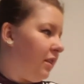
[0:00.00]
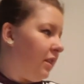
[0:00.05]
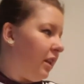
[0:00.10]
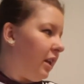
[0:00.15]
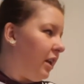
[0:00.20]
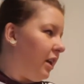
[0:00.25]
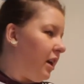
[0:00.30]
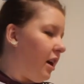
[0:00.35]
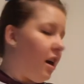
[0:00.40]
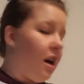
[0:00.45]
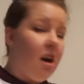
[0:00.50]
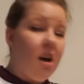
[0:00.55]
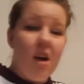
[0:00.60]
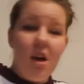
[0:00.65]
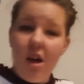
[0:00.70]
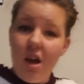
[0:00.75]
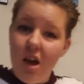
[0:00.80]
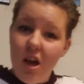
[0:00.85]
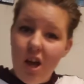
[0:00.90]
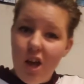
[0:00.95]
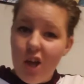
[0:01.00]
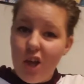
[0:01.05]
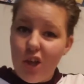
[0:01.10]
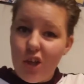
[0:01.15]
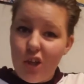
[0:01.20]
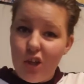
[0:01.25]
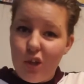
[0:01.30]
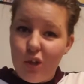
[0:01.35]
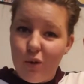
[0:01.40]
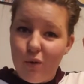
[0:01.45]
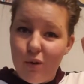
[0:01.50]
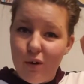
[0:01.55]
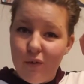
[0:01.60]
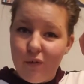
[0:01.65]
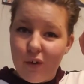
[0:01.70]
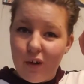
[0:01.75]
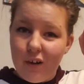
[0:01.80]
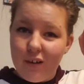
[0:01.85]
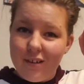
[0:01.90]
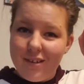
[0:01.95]
the
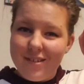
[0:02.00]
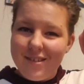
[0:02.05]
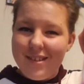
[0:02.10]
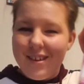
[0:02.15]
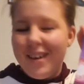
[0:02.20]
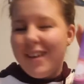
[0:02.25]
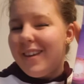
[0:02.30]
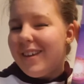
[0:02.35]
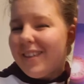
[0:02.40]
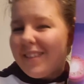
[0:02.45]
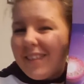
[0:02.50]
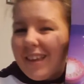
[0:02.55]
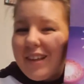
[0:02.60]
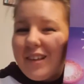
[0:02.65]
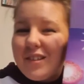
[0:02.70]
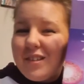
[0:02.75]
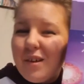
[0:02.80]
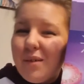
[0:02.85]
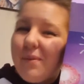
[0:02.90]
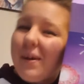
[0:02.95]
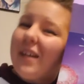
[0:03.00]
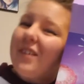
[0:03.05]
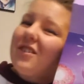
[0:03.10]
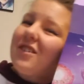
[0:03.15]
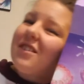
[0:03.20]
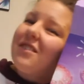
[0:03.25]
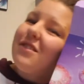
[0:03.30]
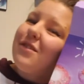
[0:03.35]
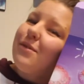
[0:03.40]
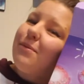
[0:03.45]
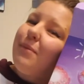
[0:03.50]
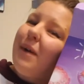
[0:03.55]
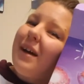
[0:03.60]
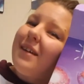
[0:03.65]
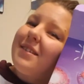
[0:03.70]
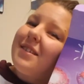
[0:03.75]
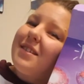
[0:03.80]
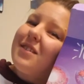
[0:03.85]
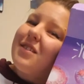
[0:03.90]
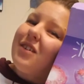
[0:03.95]
universe. Thanks so much to my
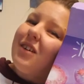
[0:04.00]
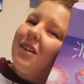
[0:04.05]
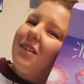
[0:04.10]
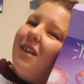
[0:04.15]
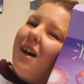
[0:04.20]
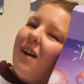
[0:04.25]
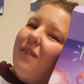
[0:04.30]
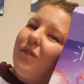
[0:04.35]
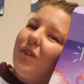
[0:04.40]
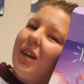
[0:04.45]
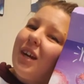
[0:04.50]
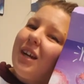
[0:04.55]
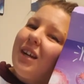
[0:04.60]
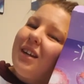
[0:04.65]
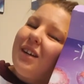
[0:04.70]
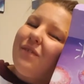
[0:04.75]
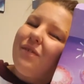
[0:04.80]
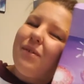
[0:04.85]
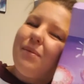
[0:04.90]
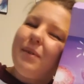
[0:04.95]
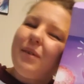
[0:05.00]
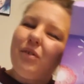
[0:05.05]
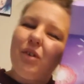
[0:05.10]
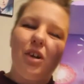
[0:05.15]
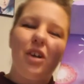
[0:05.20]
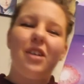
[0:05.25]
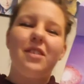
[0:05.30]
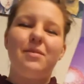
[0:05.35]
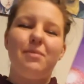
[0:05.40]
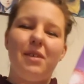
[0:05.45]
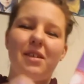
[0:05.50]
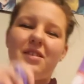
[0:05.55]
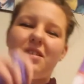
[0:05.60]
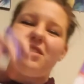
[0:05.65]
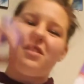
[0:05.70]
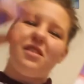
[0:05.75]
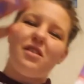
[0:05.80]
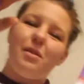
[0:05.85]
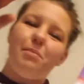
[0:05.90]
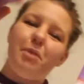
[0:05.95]
sister-in-law for getting it for me for Christmas. This
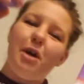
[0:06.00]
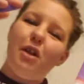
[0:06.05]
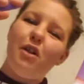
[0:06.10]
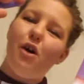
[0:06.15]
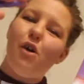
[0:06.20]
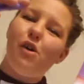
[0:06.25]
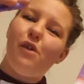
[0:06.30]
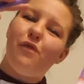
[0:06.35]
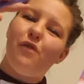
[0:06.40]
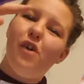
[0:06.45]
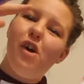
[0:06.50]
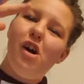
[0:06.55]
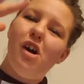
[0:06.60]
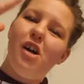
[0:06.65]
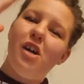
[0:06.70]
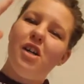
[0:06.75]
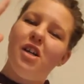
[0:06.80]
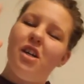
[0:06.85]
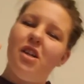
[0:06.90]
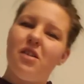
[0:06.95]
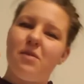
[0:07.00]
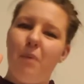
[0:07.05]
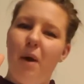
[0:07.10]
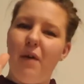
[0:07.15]
is a buttload of fun and it's my